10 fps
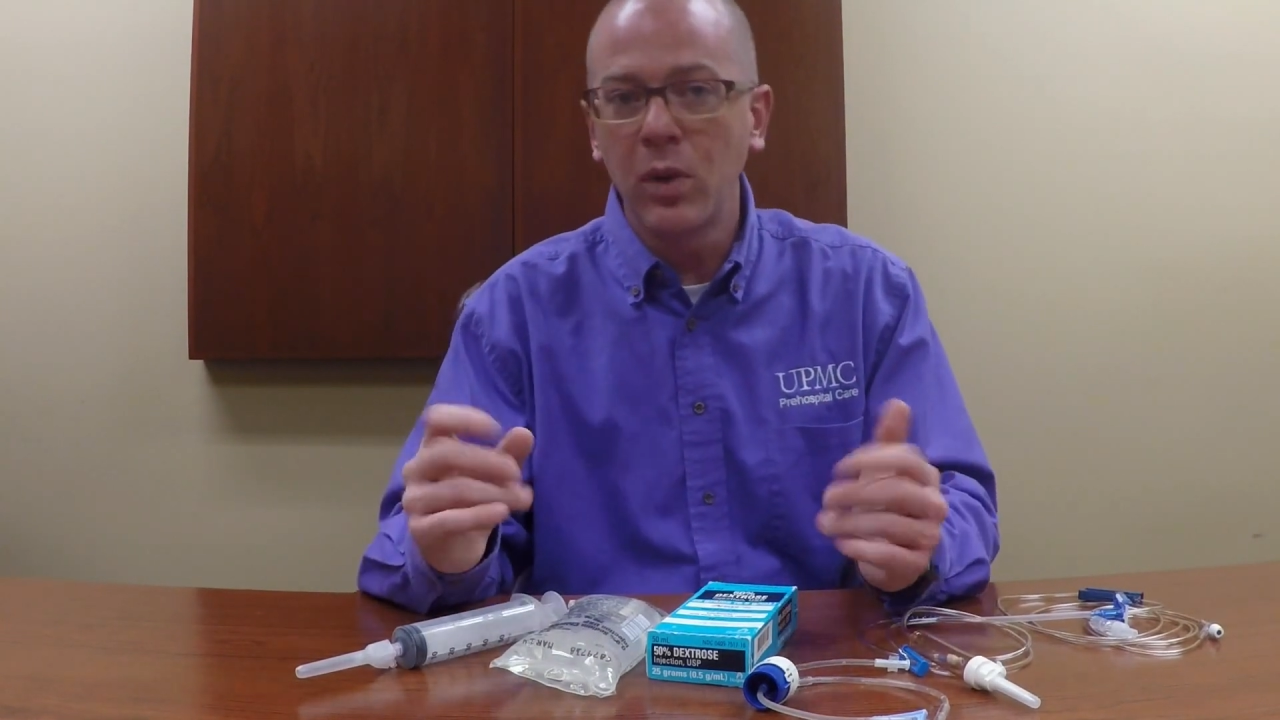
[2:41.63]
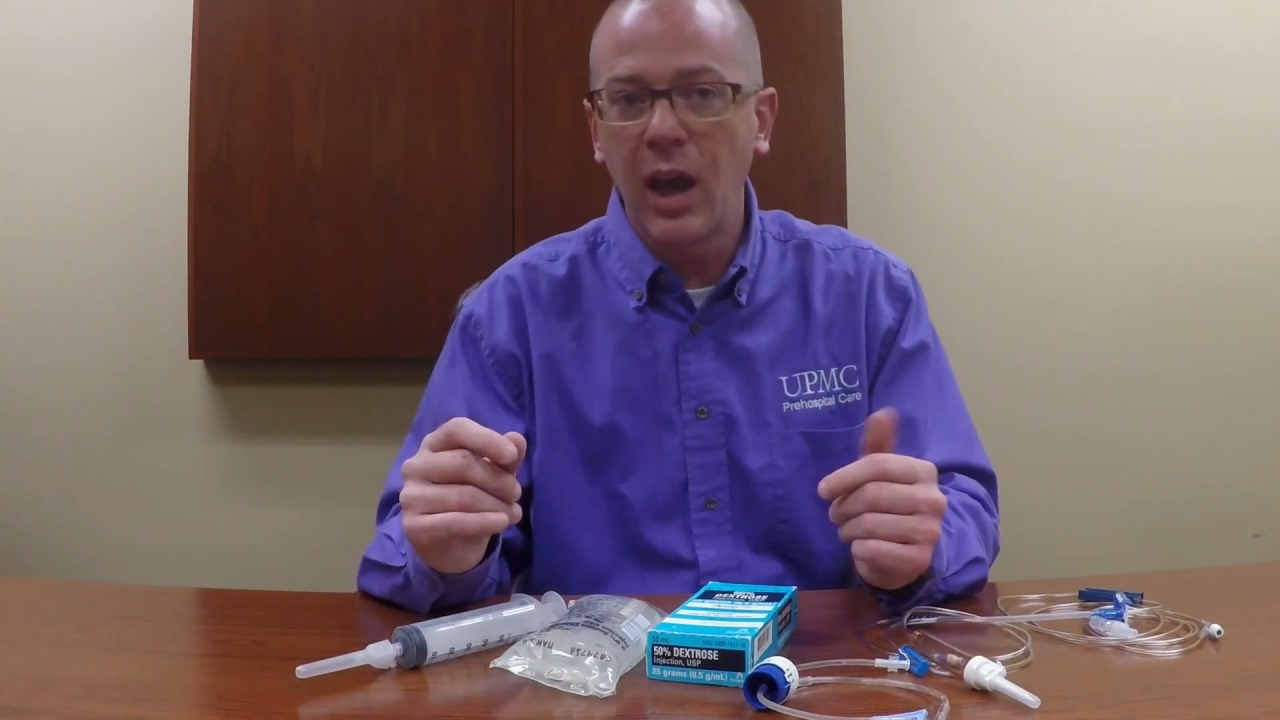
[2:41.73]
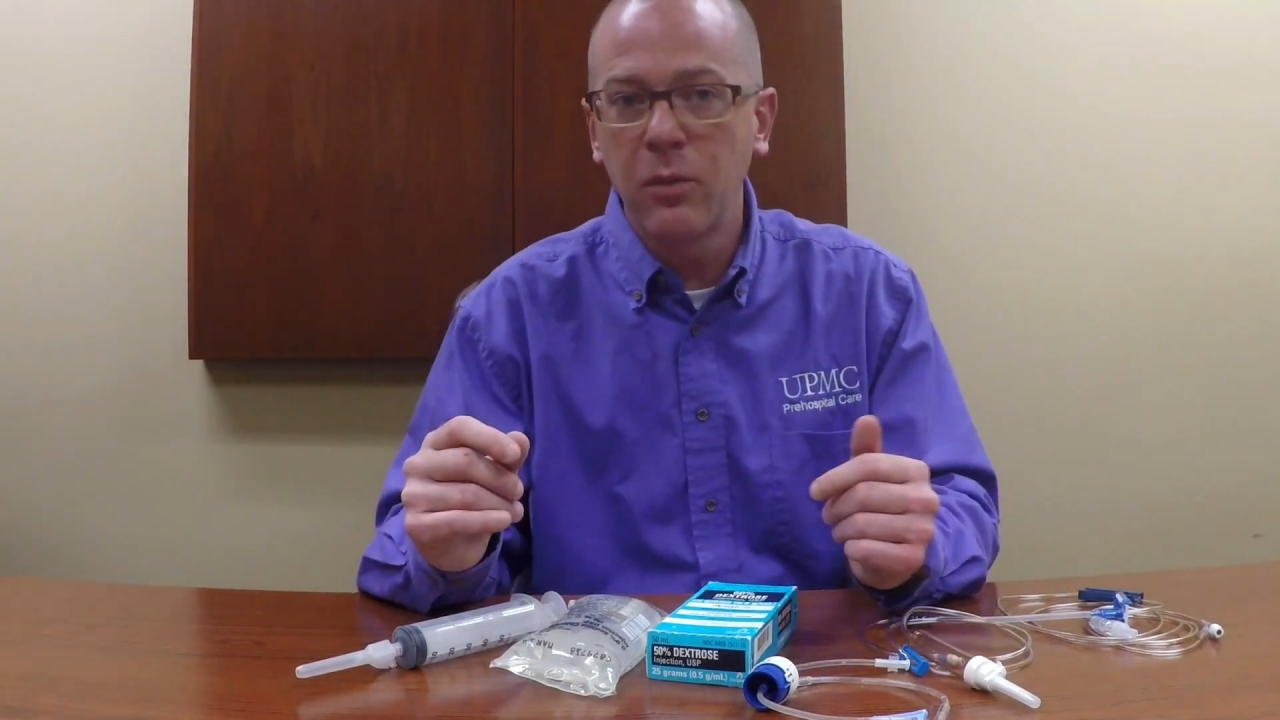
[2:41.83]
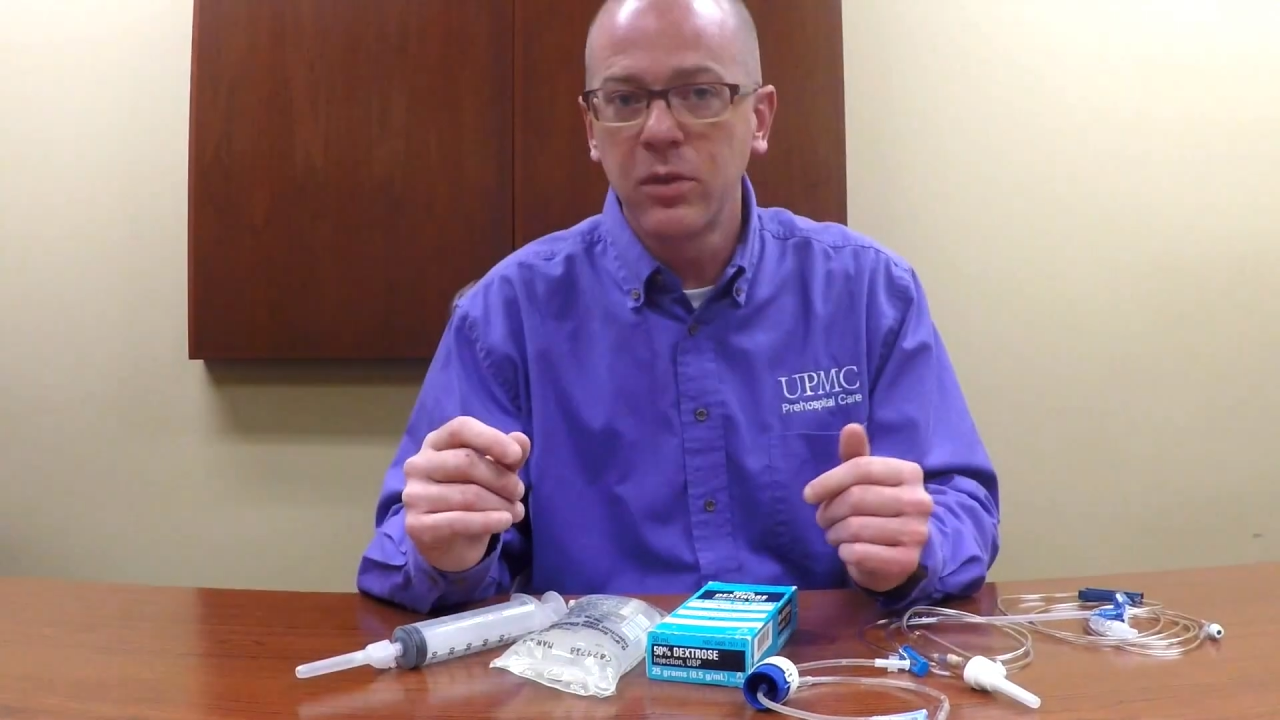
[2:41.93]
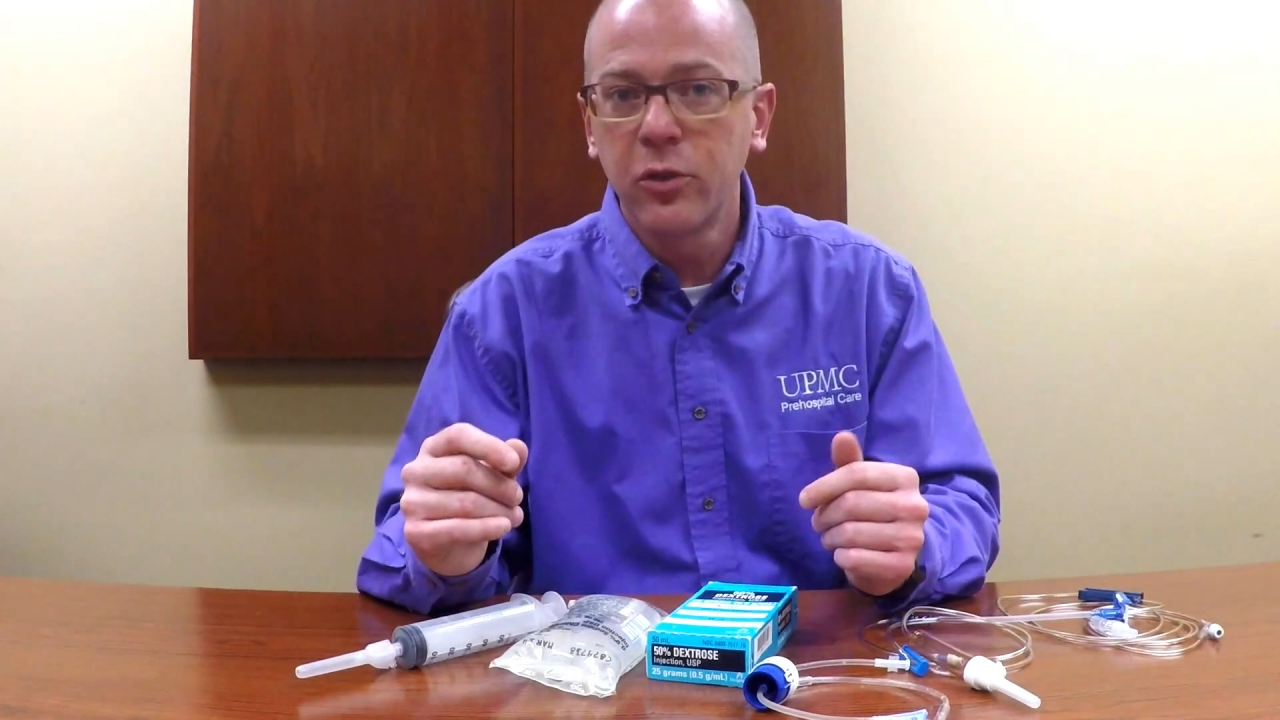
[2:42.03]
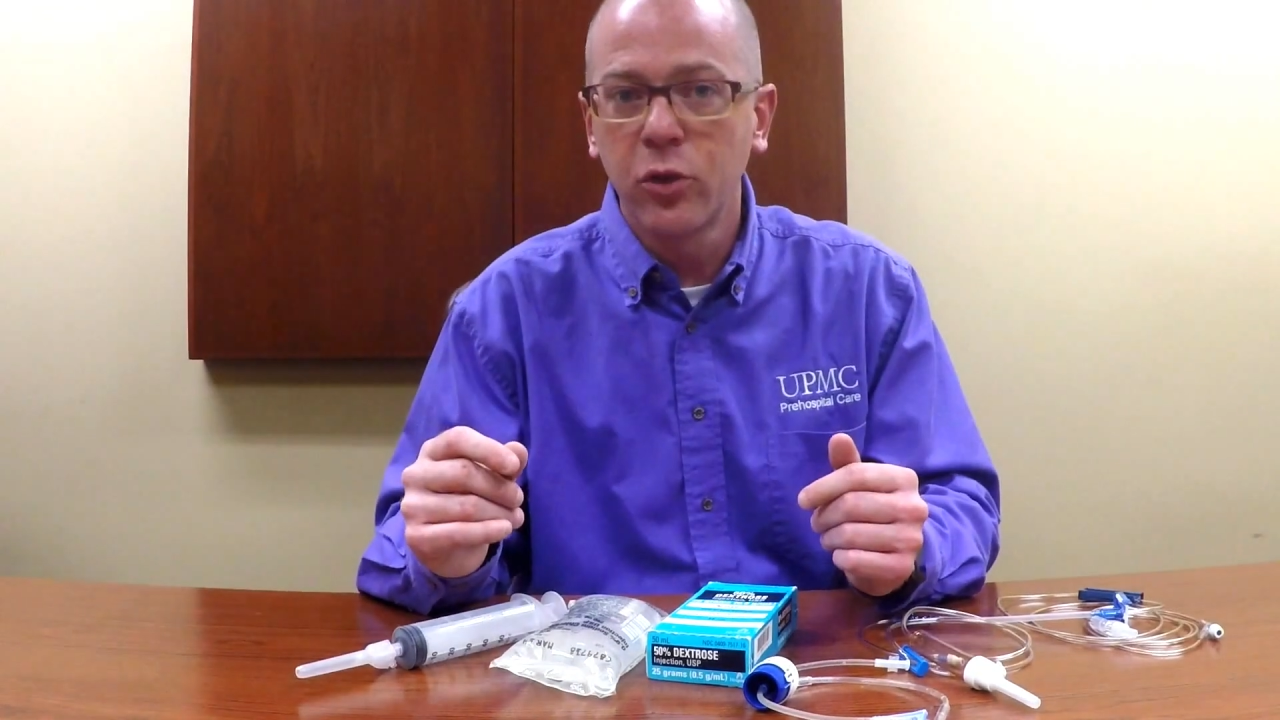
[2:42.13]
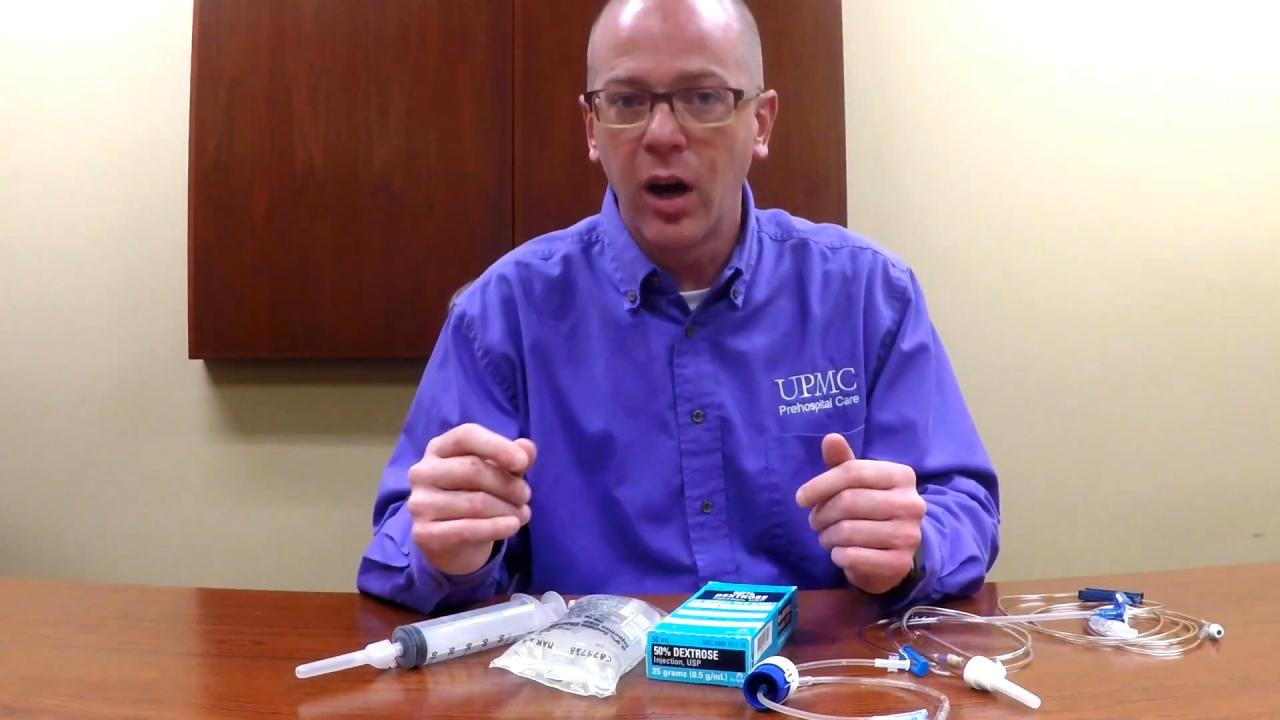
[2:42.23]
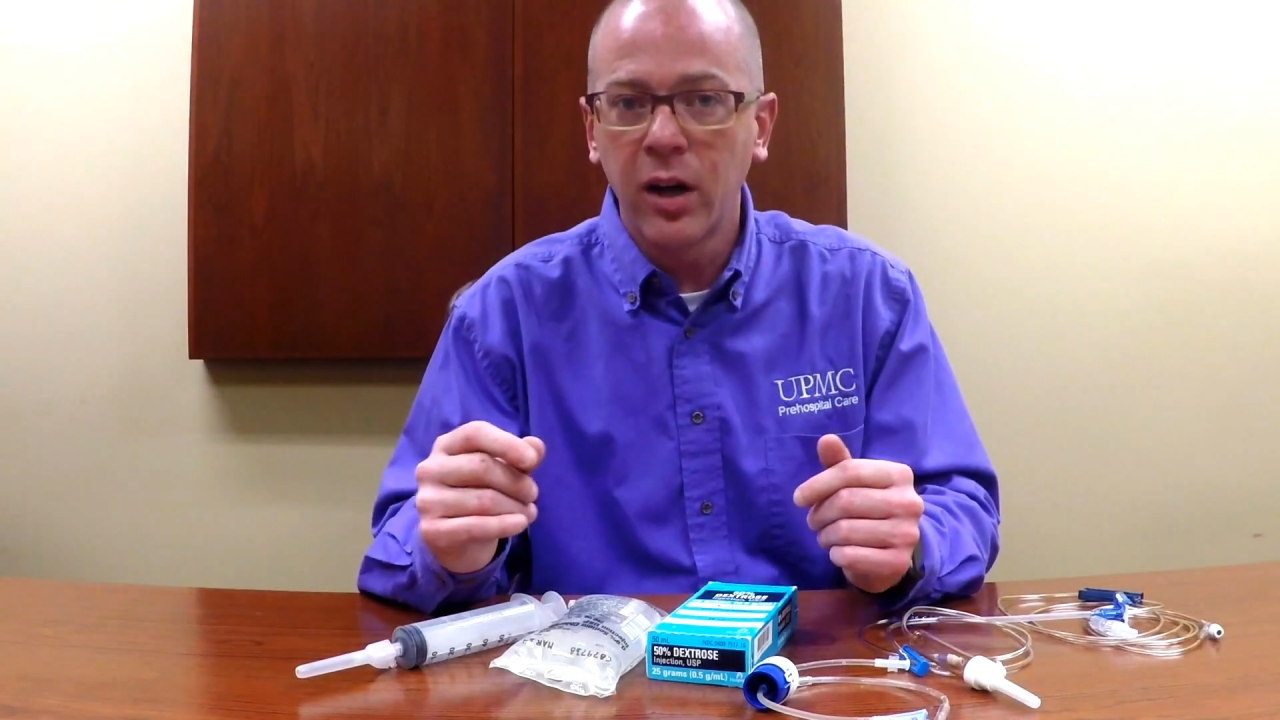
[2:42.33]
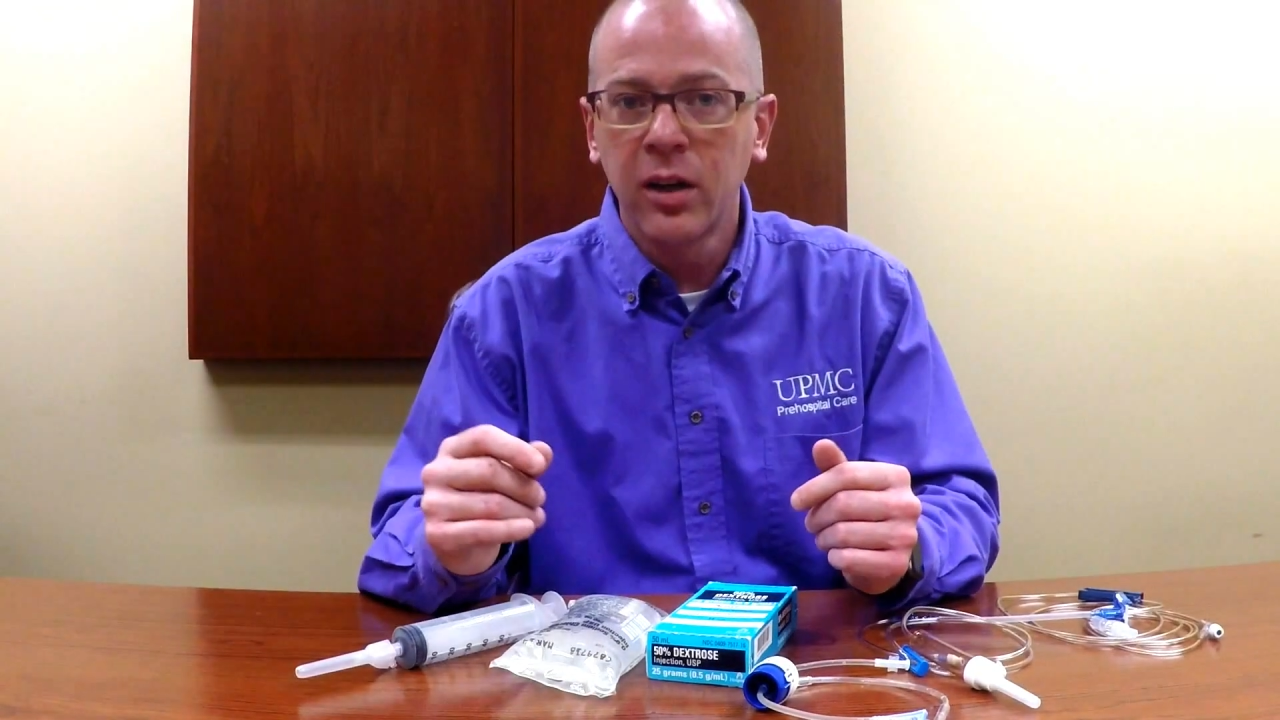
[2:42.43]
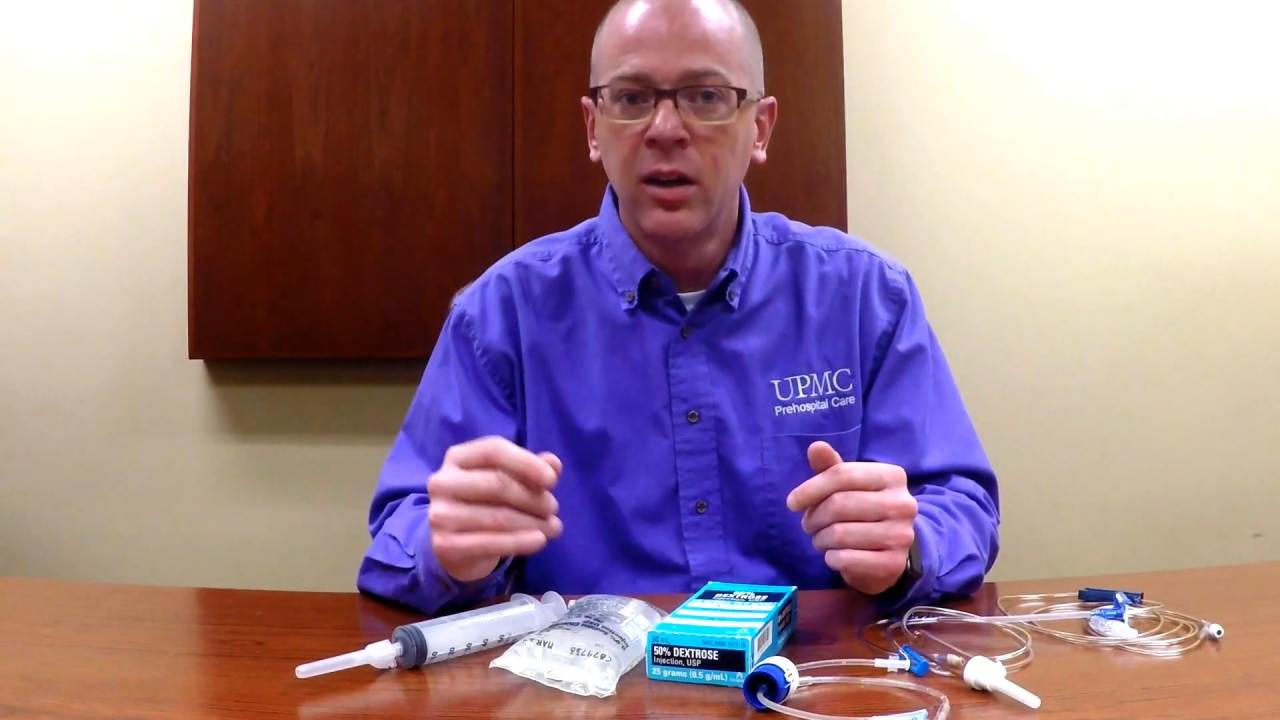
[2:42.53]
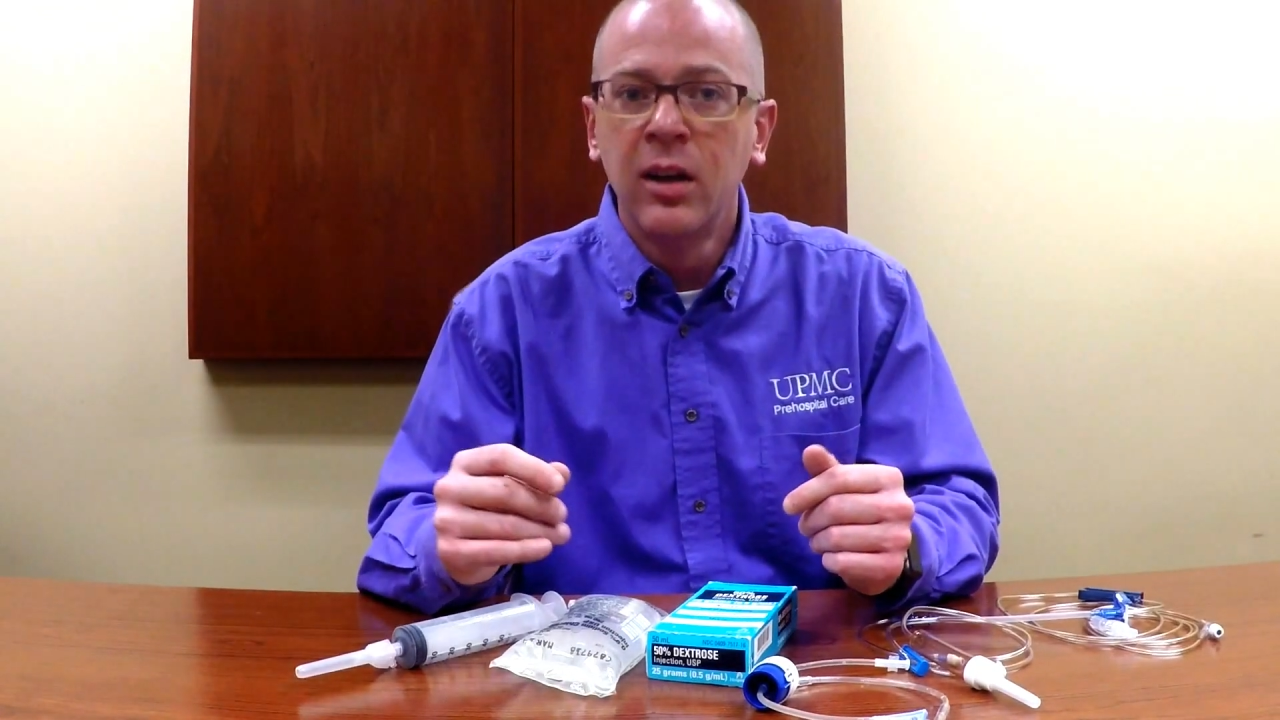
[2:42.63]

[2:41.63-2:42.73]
we have in the truck,